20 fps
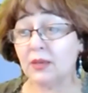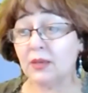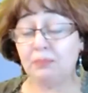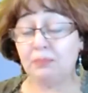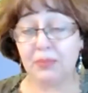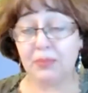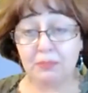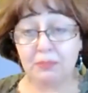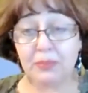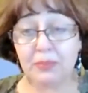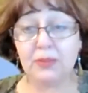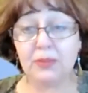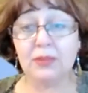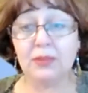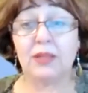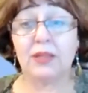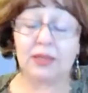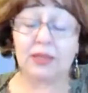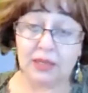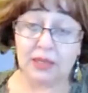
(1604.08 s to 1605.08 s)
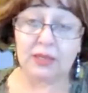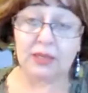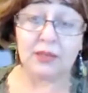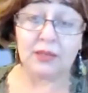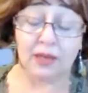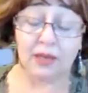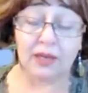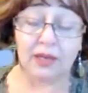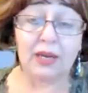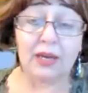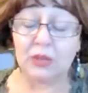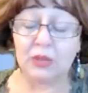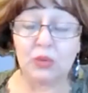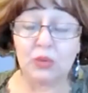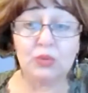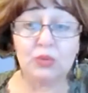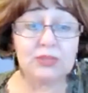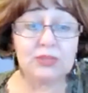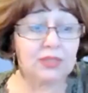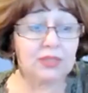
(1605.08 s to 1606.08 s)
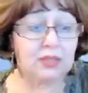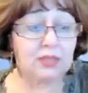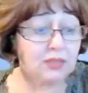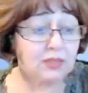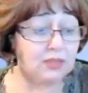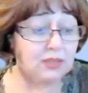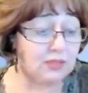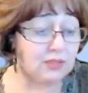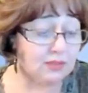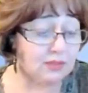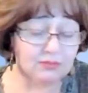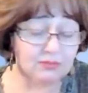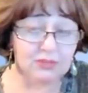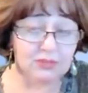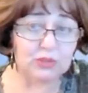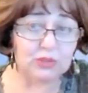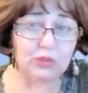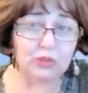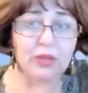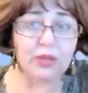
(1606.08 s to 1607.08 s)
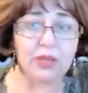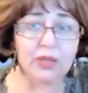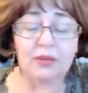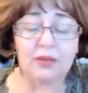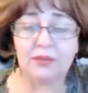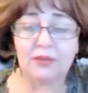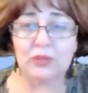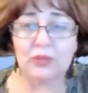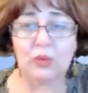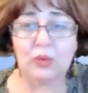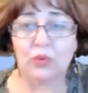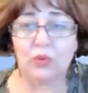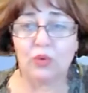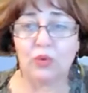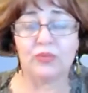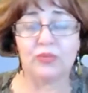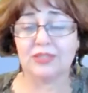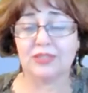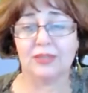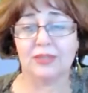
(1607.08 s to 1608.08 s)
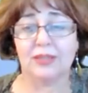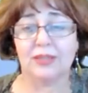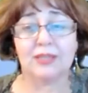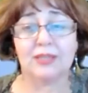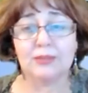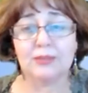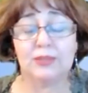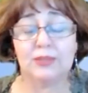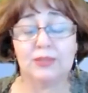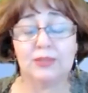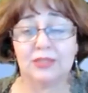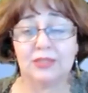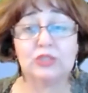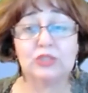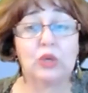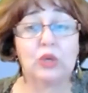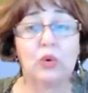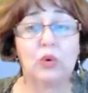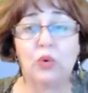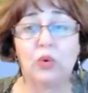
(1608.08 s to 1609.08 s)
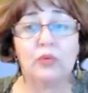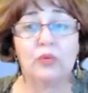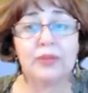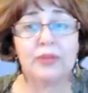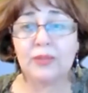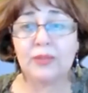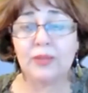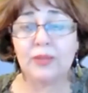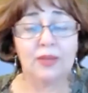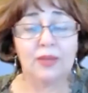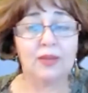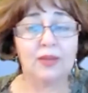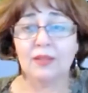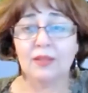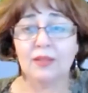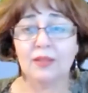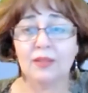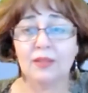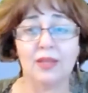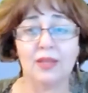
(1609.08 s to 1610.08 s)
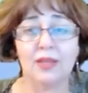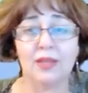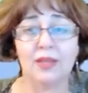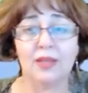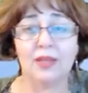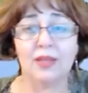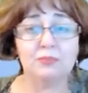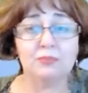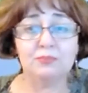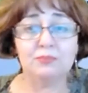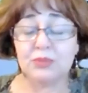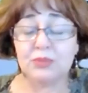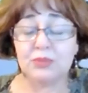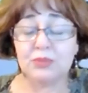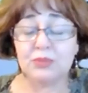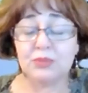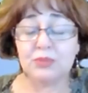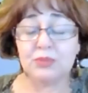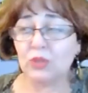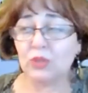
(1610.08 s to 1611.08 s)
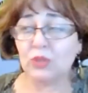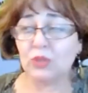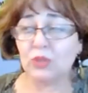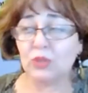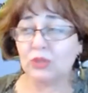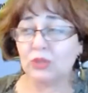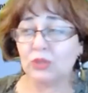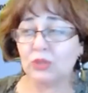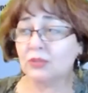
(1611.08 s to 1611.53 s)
people, and I know they growing, over the last years, the COVID like brought